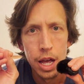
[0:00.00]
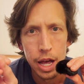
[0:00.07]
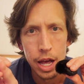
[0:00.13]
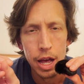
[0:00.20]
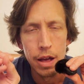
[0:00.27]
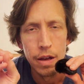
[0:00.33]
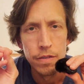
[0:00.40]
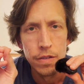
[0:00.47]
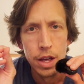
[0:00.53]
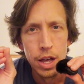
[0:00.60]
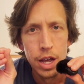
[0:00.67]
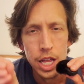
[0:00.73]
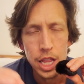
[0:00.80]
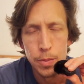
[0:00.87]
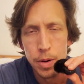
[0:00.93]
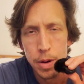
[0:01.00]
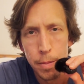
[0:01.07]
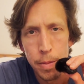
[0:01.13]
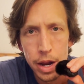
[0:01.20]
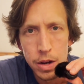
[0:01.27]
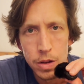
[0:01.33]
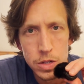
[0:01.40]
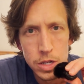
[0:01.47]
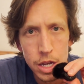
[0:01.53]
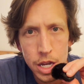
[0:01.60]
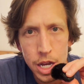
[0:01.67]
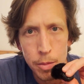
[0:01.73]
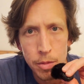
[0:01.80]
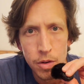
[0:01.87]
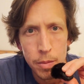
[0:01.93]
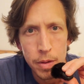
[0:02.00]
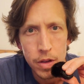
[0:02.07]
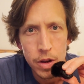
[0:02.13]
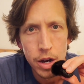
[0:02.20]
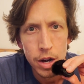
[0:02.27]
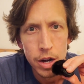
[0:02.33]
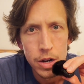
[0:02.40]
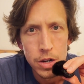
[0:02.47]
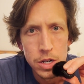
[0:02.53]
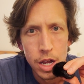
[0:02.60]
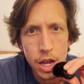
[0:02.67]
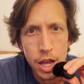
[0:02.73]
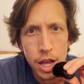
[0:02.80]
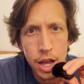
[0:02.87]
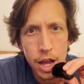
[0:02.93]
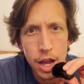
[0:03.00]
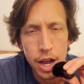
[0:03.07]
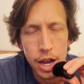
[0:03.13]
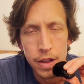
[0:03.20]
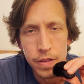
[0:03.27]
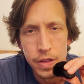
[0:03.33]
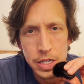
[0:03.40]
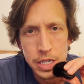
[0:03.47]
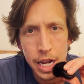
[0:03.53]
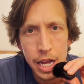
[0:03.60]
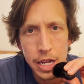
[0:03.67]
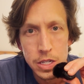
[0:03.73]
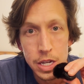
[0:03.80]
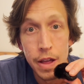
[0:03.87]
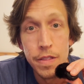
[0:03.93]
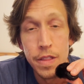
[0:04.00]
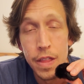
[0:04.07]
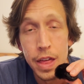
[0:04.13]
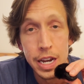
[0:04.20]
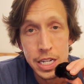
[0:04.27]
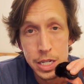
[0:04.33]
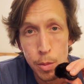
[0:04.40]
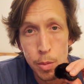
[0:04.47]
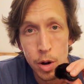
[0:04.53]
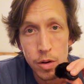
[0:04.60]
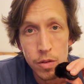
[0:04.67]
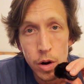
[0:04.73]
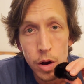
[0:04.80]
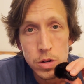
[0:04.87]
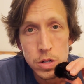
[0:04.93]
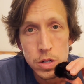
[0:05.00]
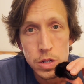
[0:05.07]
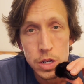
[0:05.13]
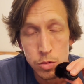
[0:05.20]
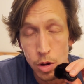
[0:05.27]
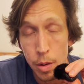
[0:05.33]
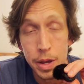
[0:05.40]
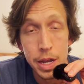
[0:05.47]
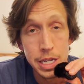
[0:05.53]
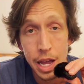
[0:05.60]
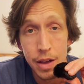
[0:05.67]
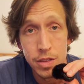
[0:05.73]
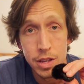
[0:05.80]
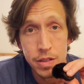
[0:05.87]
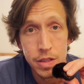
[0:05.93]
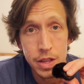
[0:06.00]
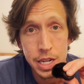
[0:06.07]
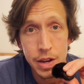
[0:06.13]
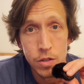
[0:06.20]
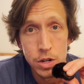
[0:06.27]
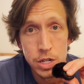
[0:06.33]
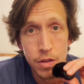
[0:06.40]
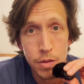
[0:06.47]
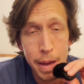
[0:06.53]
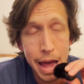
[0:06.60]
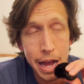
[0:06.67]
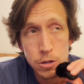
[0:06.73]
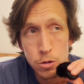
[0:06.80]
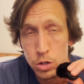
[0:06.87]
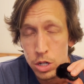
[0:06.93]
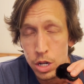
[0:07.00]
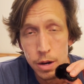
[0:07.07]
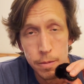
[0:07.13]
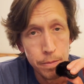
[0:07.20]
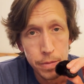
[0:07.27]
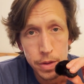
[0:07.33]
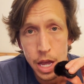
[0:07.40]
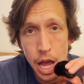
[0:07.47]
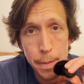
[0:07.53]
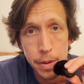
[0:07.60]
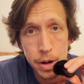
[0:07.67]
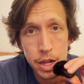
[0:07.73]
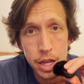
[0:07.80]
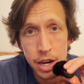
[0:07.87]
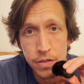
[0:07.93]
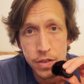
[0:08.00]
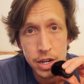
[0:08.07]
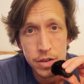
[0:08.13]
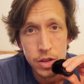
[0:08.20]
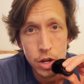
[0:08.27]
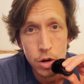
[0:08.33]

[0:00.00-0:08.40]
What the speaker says: of the premium product you see coming from other carriers in the States. And then that needs to be put over oceans as well, because they have the 737 MAX, which can competently and effectively